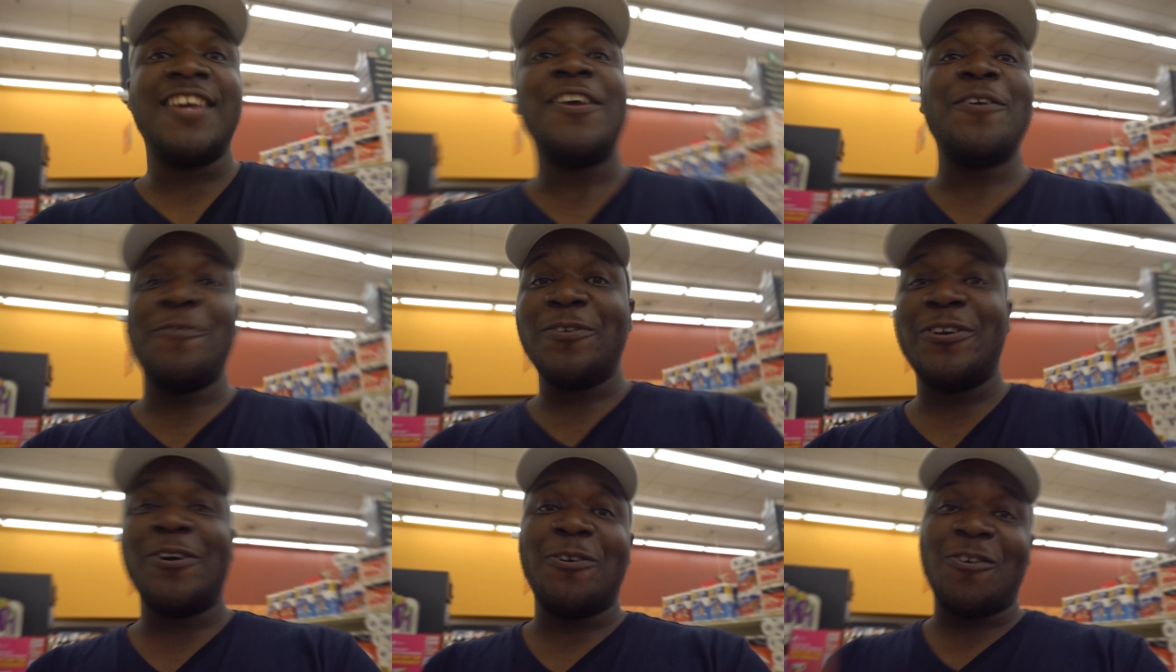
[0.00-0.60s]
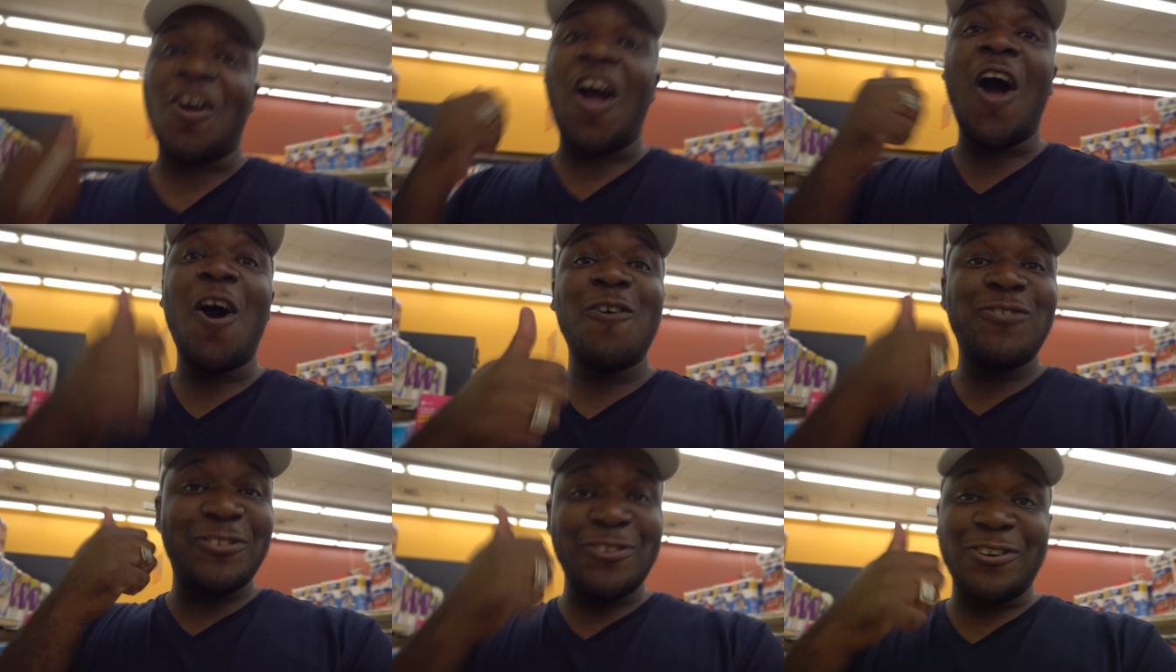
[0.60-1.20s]
here we go
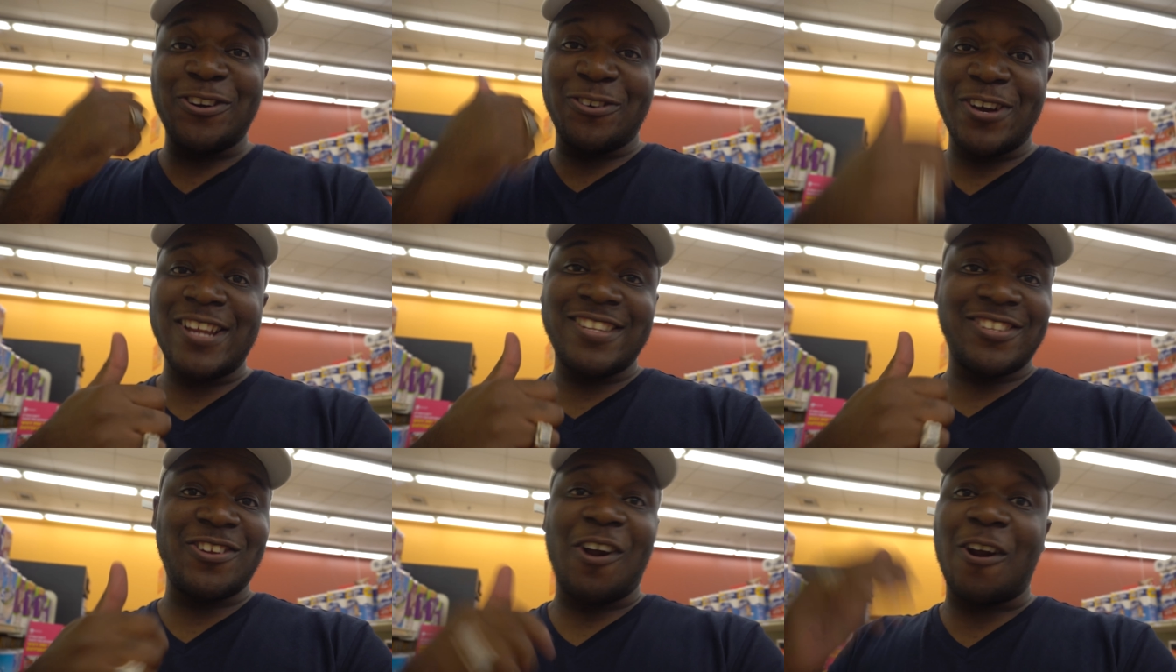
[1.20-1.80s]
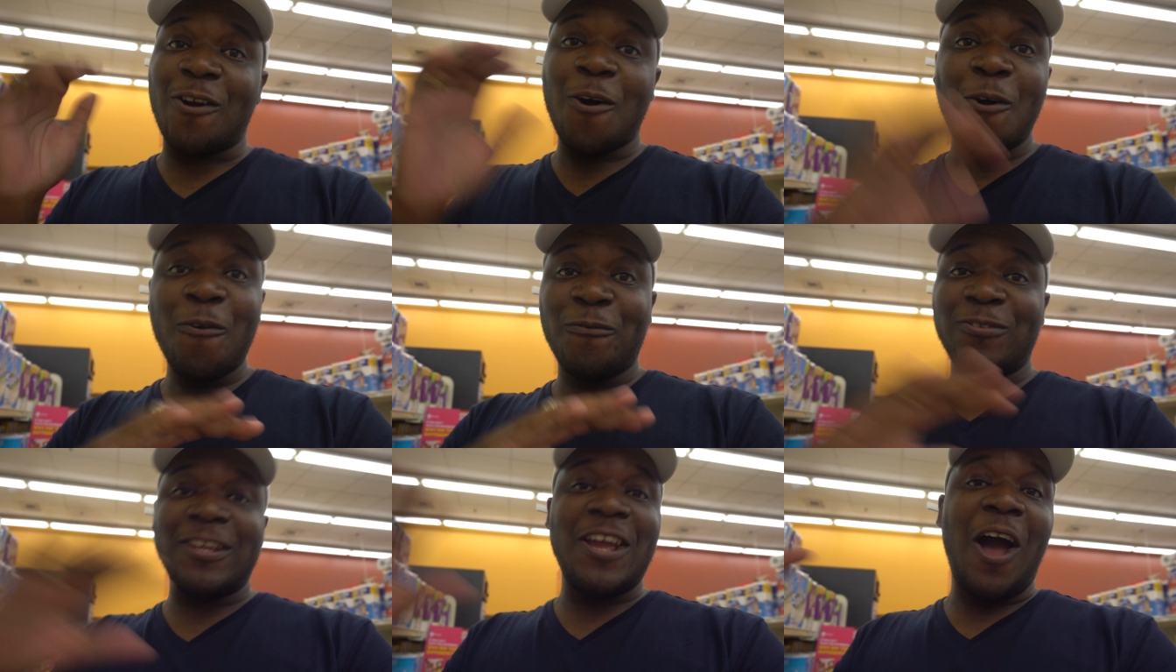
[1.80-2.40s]
off to a great start
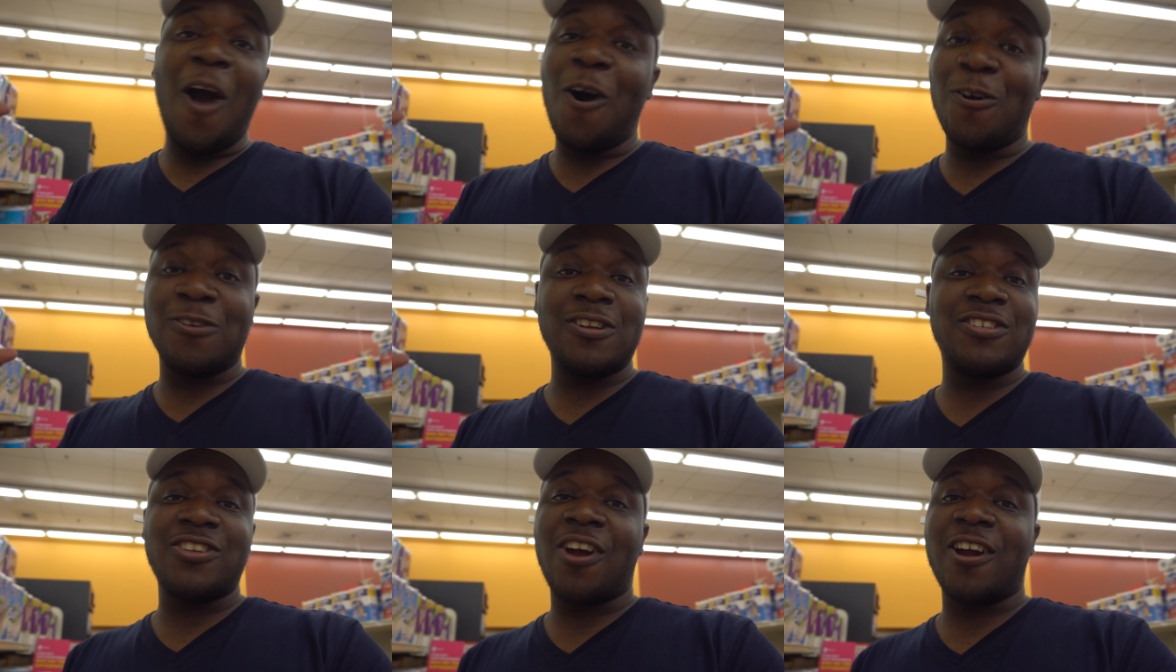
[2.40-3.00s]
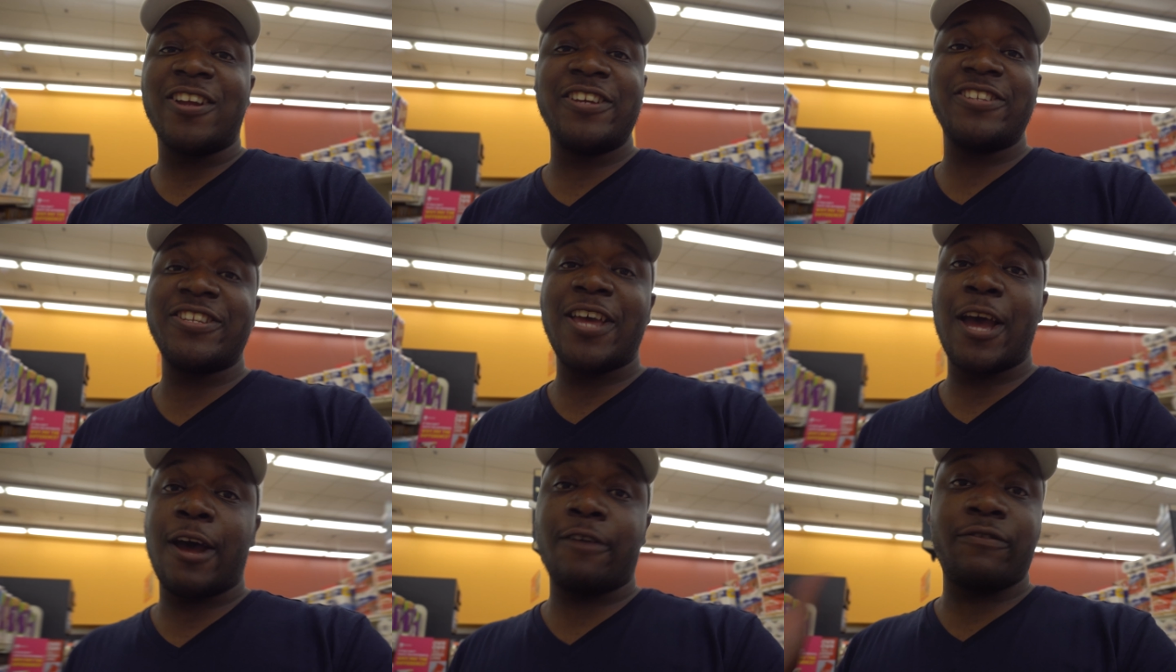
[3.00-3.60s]
hopefully all the targets
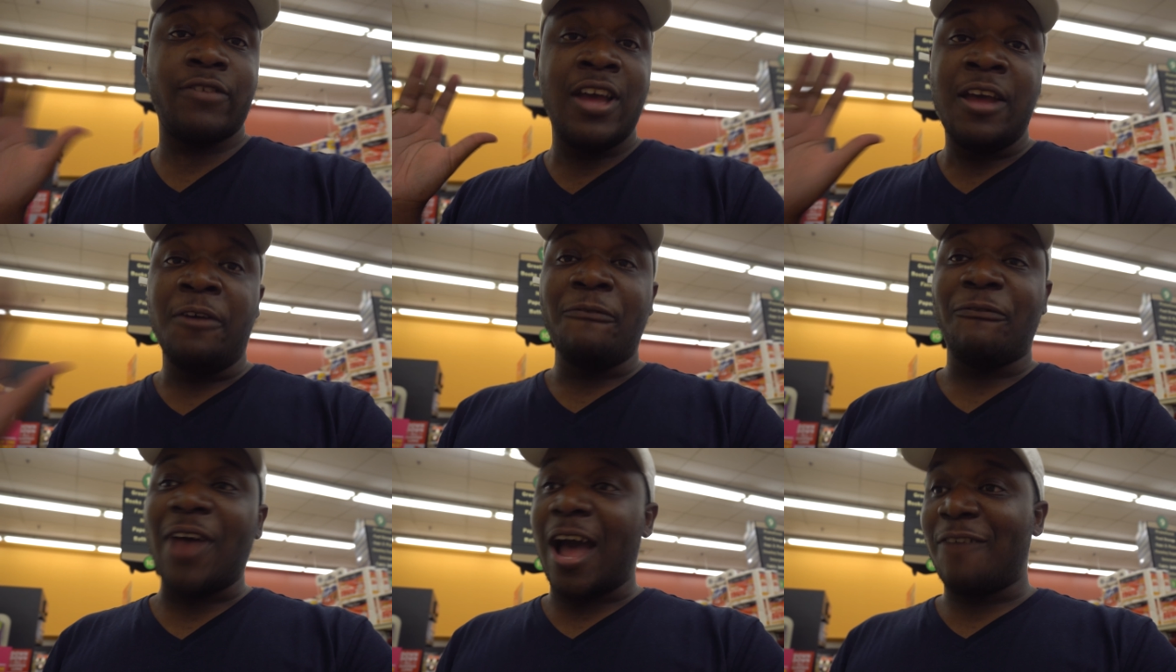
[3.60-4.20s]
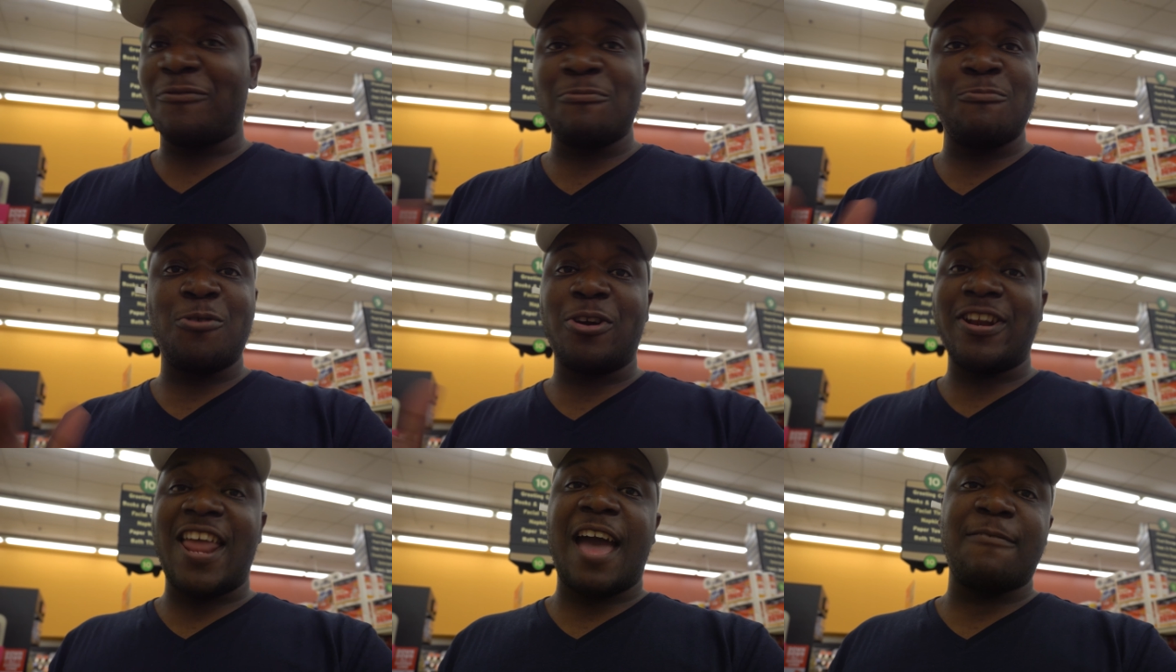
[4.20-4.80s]
have five or
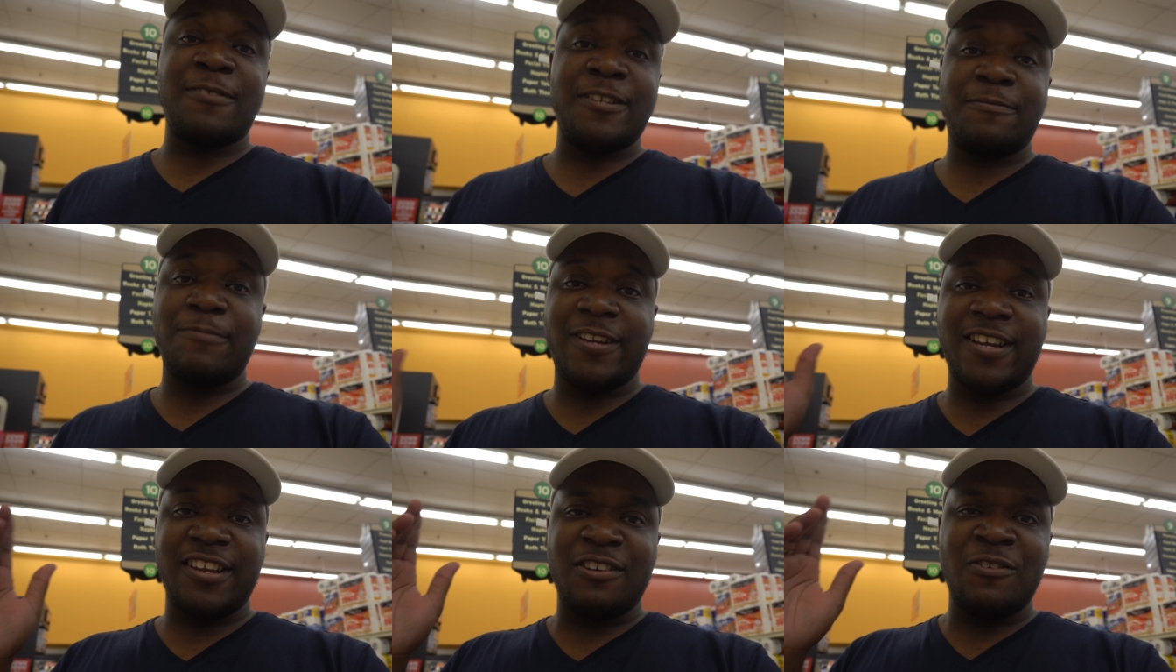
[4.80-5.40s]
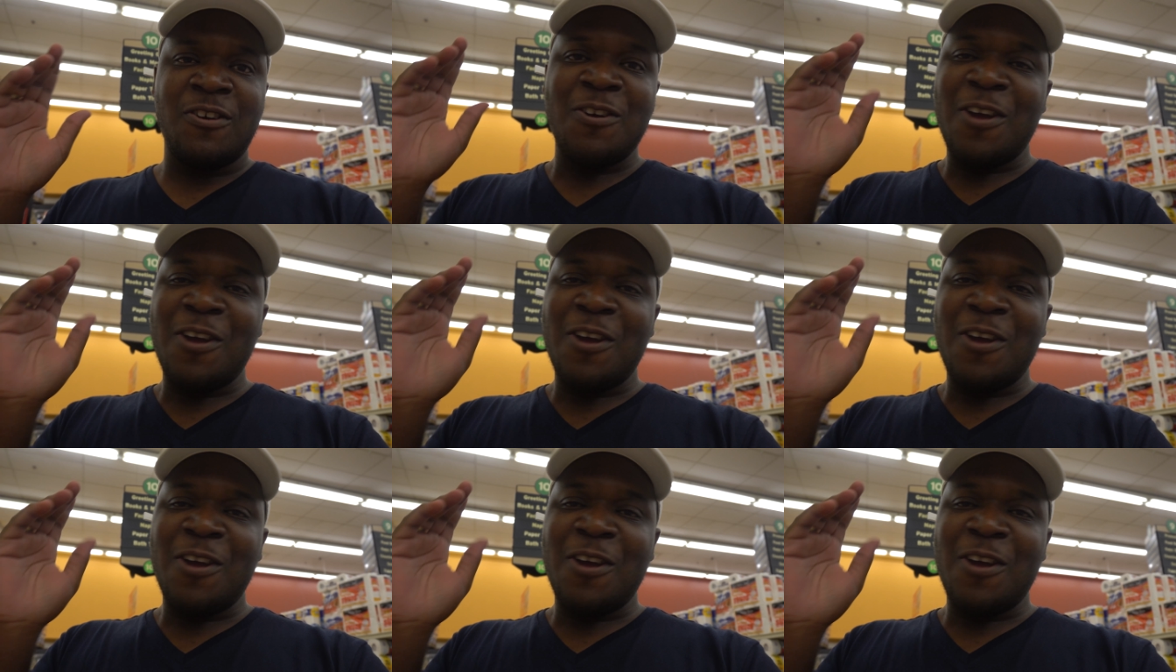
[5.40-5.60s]
more napkins because